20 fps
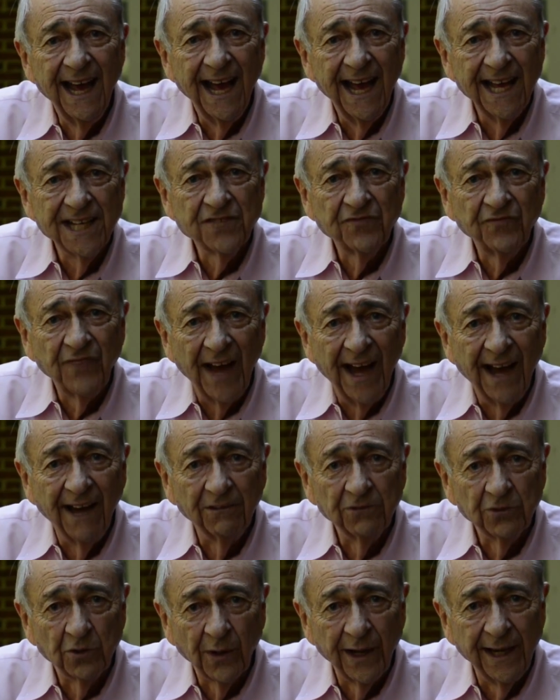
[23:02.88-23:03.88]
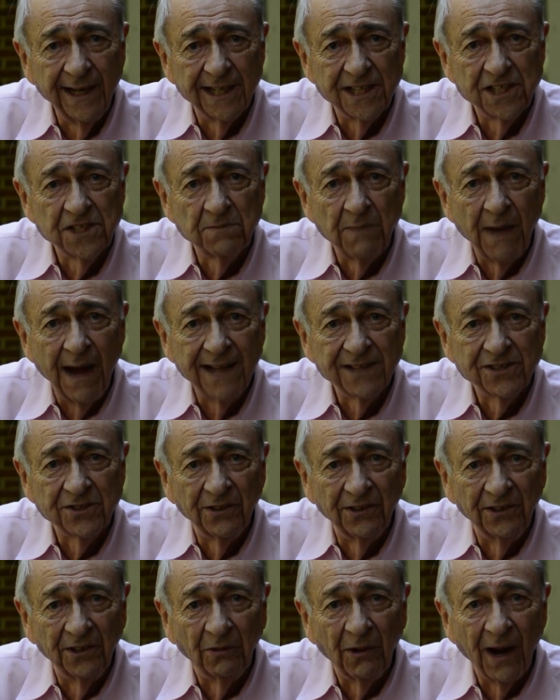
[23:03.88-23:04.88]
has found greenish spots
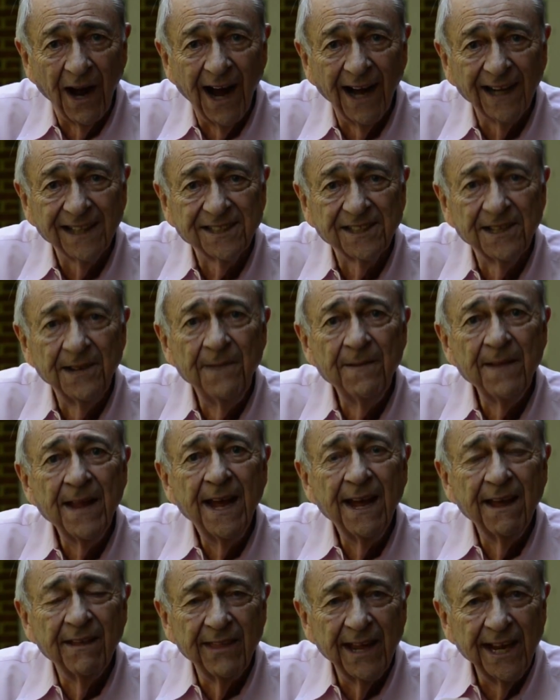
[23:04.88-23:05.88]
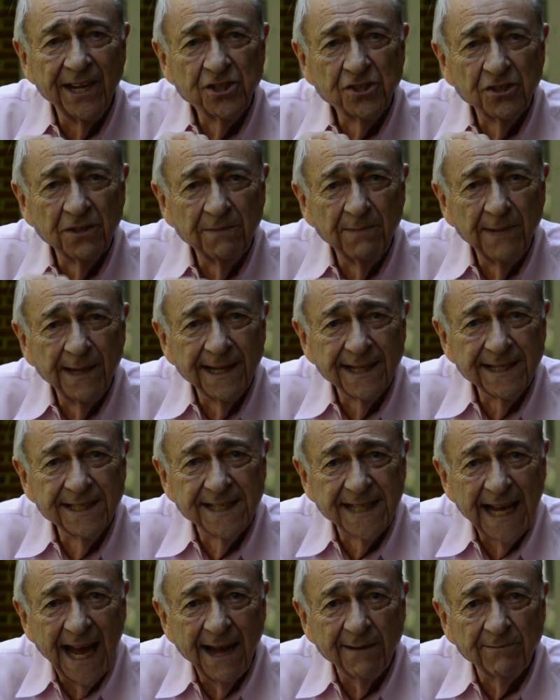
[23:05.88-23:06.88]
on the rocks. They should be
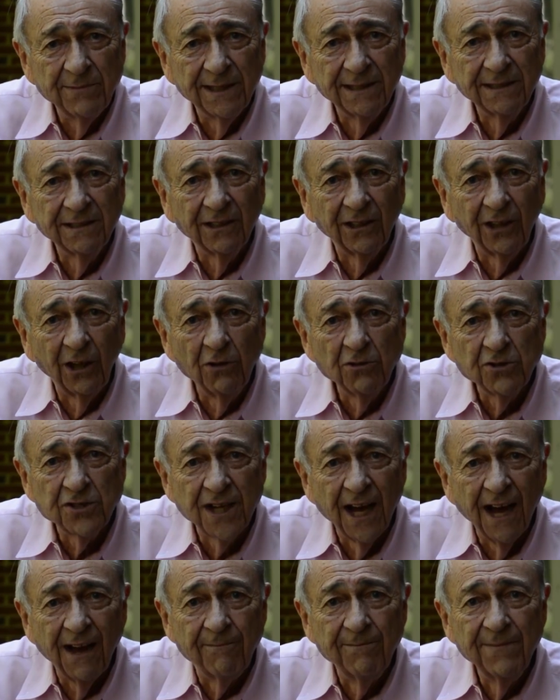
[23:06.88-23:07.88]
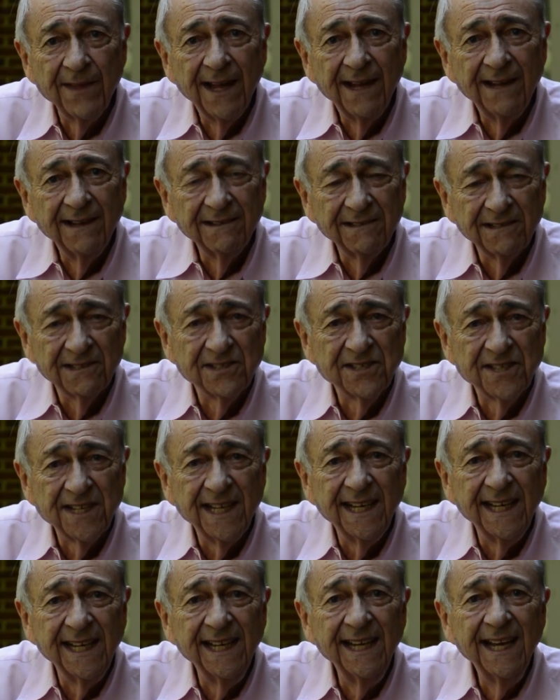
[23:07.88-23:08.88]
examined close up to
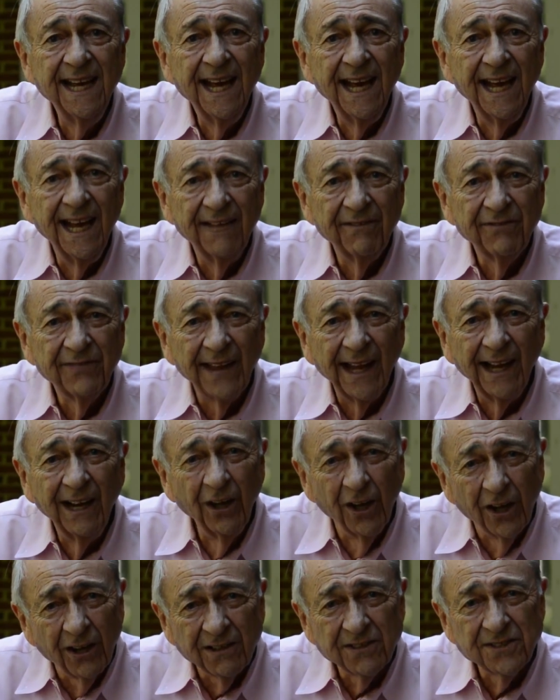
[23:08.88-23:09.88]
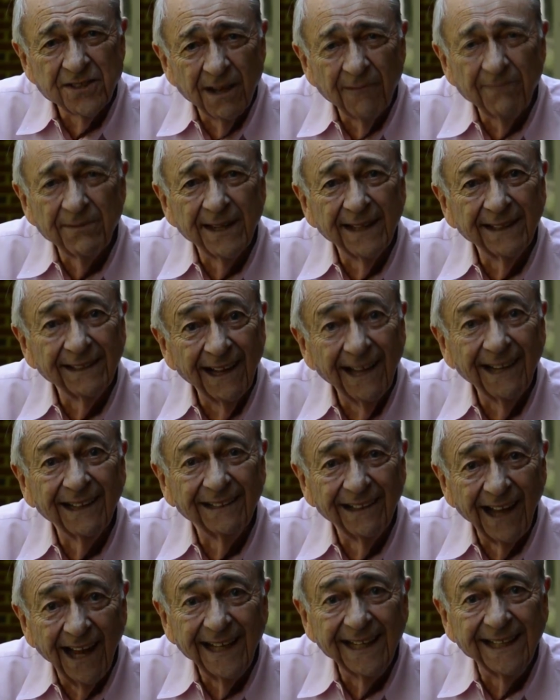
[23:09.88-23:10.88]
see if they look something like
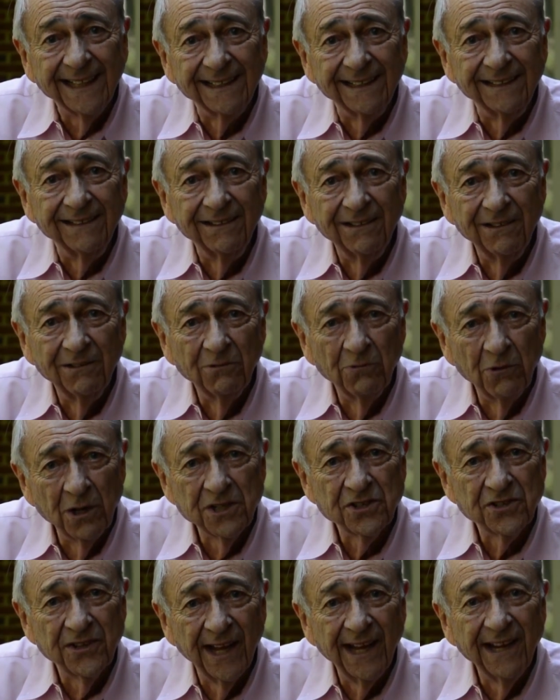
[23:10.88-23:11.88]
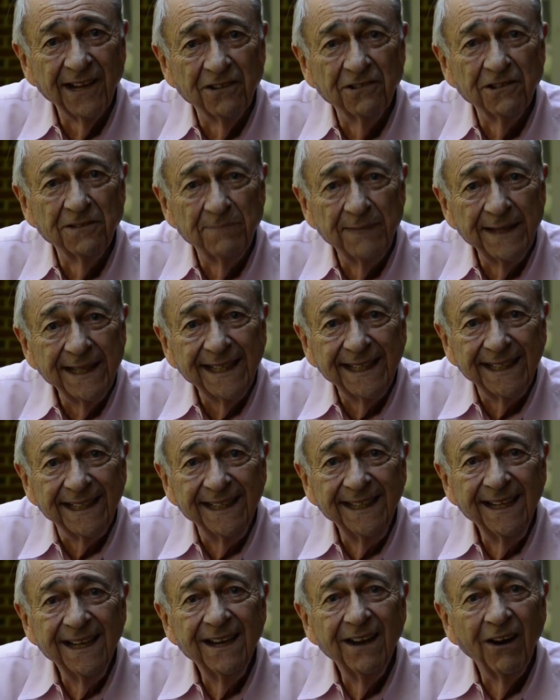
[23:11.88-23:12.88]
lichen, which they could
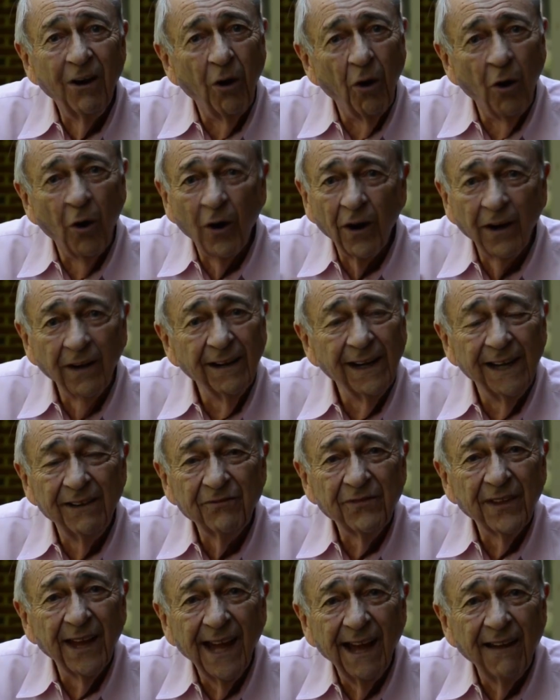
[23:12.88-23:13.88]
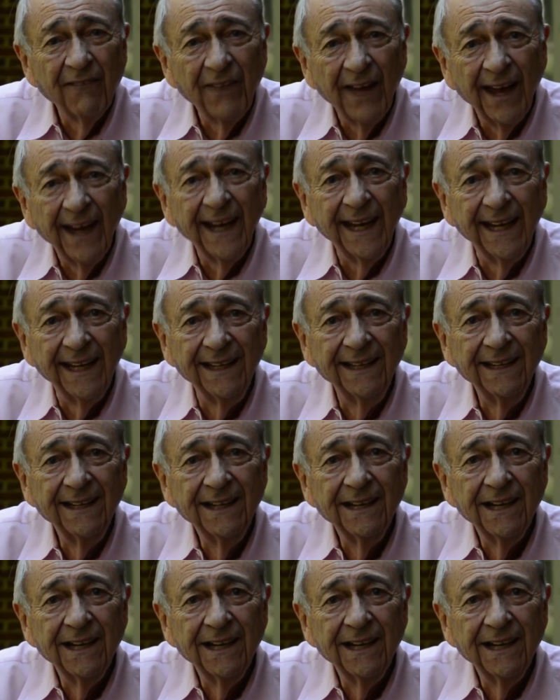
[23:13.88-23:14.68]
be, or if they have any